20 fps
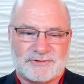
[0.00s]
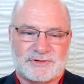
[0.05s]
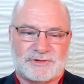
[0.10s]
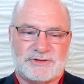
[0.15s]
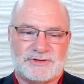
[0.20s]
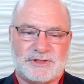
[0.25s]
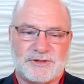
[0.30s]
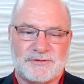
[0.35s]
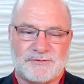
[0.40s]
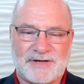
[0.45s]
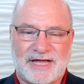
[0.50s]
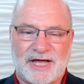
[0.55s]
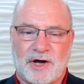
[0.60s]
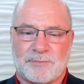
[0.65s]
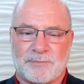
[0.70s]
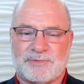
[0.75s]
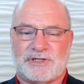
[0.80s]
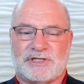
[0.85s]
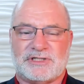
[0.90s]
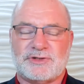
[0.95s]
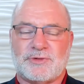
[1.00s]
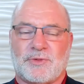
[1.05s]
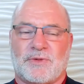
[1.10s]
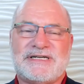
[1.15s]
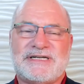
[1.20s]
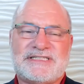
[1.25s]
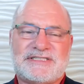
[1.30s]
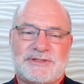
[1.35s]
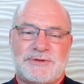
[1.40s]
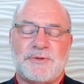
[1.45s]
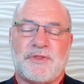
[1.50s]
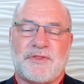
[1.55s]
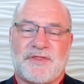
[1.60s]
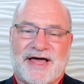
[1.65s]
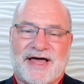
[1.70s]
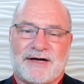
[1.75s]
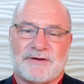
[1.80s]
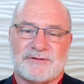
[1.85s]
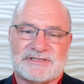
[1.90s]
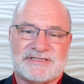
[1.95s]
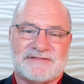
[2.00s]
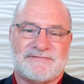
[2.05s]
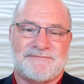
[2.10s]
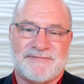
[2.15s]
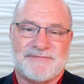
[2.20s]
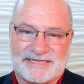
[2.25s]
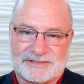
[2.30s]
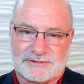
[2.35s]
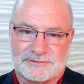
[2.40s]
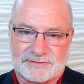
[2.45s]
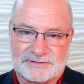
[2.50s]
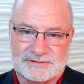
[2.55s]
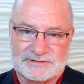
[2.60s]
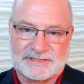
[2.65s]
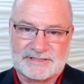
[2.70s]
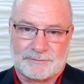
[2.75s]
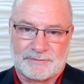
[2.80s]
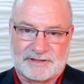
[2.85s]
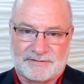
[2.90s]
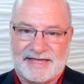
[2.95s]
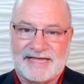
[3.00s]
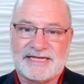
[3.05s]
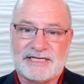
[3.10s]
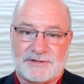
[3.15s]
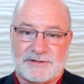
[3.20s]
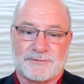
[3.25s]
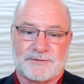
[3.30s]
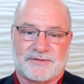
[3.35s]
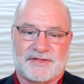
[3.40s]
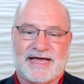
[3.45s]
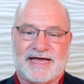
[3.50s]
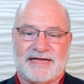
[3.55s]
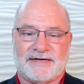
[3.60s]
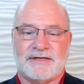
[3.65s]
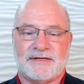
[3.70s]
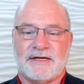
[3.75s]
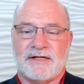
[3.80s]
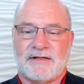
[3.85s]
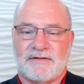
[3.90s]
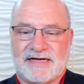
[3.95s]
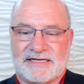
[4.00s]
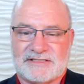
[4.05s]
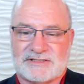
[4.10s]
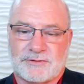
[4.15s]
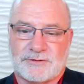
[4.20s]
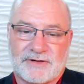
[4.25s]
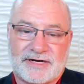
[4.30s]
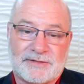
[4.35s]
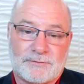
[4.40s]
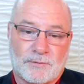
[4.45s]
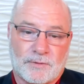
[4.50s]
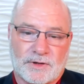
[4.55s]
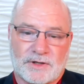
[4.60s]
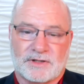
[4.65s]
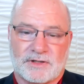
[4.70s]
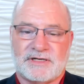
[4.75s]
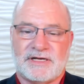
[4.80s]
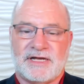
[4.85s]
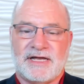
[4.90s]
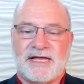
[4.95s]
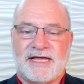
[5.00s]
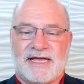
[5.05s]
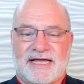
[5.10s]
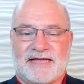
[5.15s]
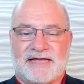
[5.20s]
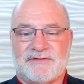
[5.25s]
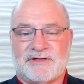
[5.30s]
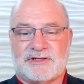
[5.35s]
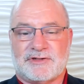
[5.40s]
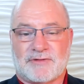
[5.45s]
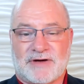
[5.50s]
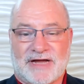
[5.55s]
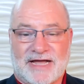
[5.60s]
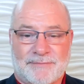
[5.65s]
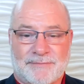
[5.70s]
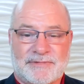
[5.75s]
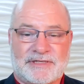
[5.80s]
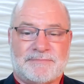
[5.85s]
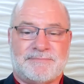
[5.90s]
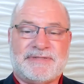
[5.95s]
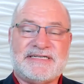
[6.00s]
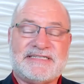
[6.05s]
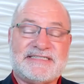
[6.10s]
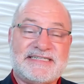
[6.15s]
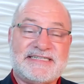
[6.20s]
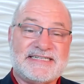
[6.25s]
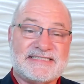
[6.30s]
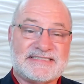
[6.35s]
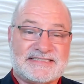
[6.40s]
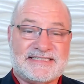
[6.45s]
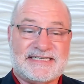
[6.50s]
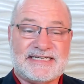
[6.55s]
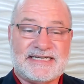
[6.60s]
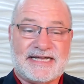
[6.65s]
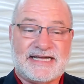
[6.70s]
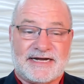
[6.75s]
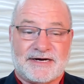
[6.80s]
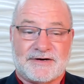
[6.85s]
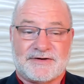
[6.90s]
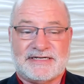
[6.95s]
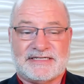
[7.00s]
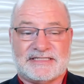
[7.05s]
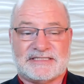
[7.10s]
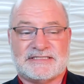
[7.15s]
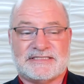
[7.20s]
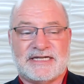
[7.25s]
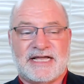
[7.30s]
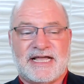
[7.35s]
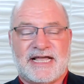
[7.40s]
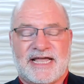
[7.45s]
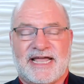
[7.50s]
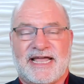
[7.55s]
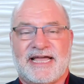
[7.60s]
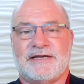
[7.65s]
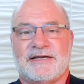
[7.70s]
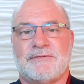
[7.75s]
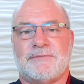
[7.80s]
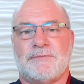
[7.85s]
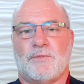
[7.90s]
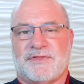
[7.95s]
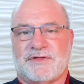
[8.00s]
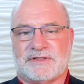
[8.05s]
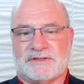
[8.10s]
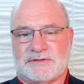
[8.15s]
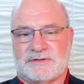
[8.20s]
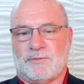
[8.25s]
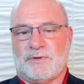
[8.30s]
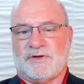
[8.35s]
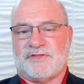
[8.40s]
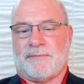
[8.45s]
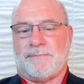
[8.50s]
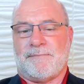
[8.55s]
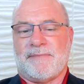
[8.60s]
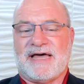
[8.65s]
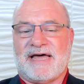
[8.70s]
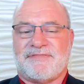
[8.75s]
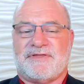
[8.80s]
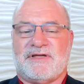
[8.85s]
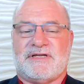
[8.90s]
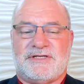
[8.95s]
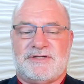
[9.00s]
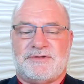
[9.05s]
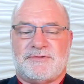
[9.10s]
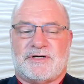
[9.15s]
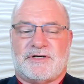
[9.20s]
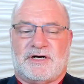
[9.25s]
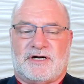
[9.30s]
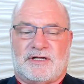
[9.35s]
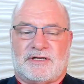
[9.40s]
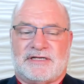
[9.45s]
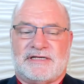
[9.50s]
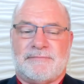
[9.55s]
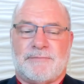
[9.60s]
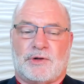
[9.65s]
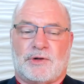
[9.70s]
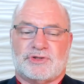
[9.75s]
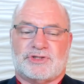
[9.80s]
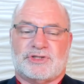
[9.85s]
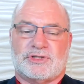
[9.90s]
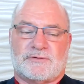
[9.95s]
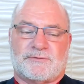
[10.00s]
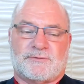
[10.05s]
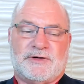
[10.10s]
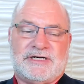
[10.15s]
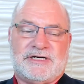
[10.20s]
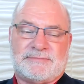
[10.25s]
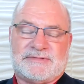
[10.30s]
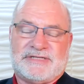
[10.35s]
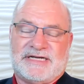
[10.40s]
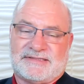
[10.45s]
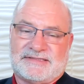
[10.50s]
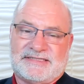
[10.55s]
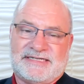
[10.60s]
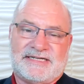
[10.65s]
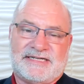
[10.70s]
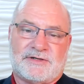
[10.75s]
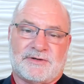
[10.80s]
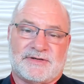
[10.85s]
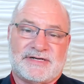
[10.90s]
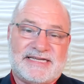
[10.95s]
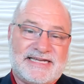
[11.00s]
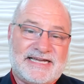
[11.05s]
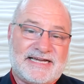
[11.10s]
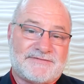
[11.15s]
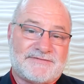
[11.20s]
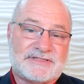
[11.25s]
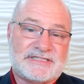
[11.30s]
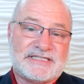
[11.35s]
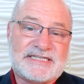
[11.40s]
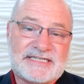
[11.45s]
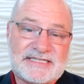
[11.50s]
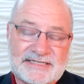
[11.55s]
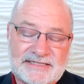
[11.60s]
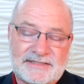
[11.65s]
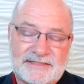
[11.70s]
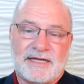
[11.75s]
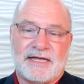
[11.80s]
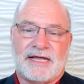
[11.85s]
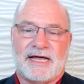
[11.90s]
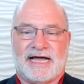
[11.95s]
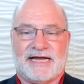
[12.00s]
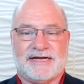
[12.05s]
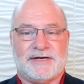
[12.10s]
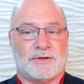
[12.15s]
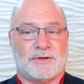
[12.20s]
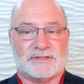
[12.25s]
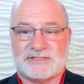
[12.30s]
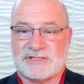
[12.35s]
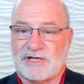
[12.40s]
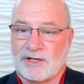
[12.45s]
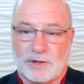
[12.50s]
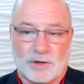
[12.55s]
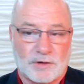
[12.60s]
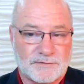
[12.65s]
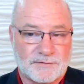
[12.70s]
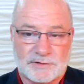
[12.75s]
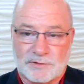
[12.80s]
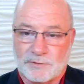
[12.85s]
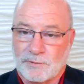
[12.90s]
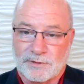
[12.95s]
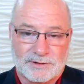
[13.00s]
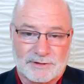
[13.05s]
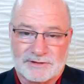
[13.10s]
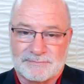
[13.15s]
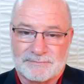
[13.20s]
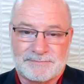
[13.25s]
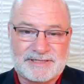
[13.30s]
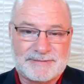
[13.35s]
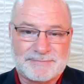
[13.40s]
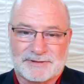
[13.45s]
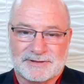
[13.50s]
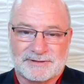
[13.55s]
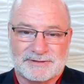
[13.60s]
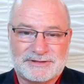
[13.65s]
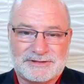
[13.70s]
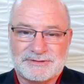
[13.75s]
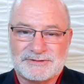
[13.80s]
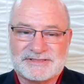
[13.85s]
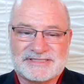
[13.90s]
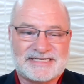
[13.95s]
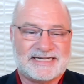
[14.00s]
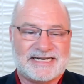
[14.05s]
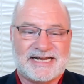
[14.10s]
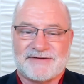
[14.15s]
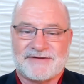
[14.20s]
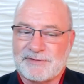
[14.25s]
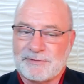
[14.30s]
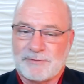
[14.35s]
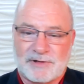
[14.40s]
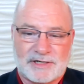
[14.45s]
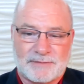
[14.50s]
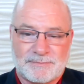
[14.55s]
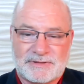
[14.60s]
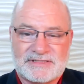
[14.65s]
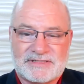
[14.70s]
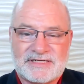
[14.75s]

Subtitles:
you've helped 22,000 veterans. I want to thank you for that. That's great work in the trauma and PTSD areas. And with a method you call emotional freedom technique, or EFT. I know it's all over the world and people are using it everywhere, but